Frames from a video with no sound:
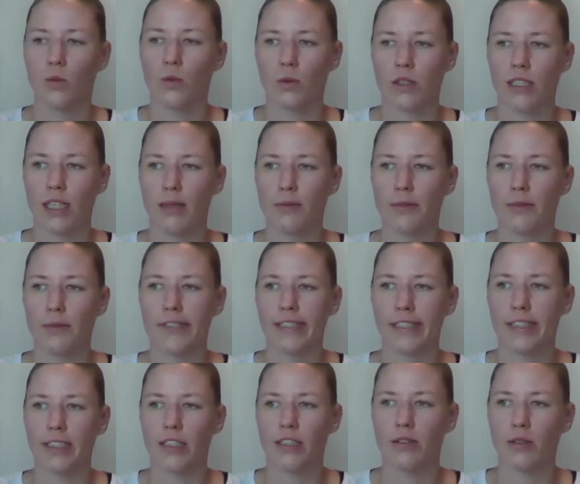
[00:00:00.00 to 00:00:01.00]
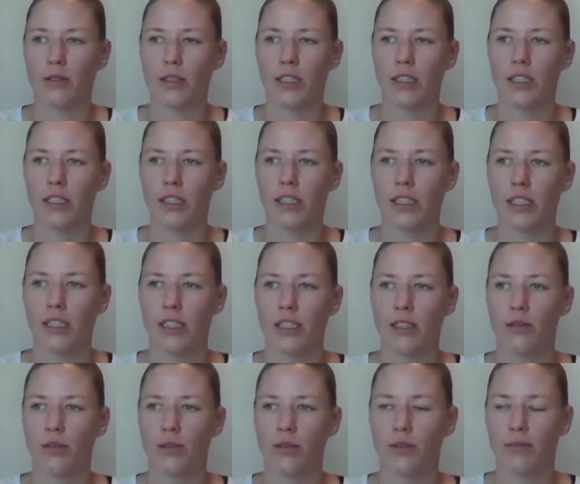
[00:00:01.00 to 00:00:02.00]
ooh, stop doing is a good one.
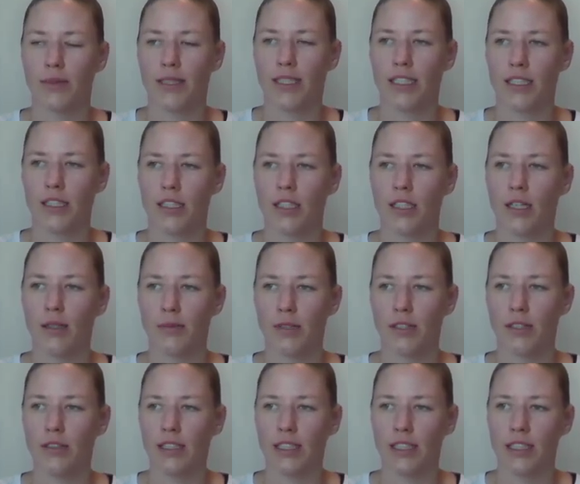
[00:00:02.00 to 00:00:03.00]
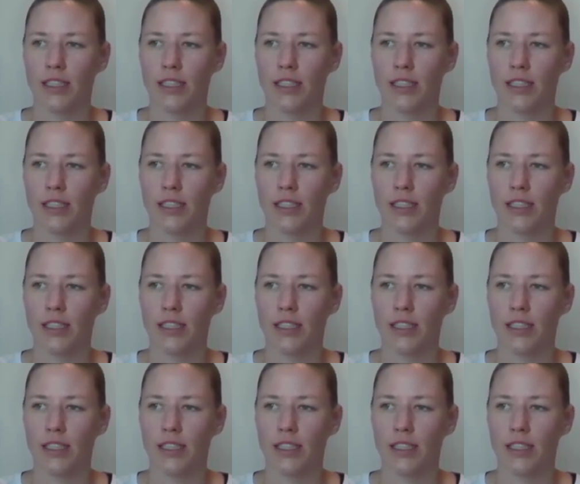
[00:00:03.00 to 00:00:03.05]
Oh, I'm gonna stop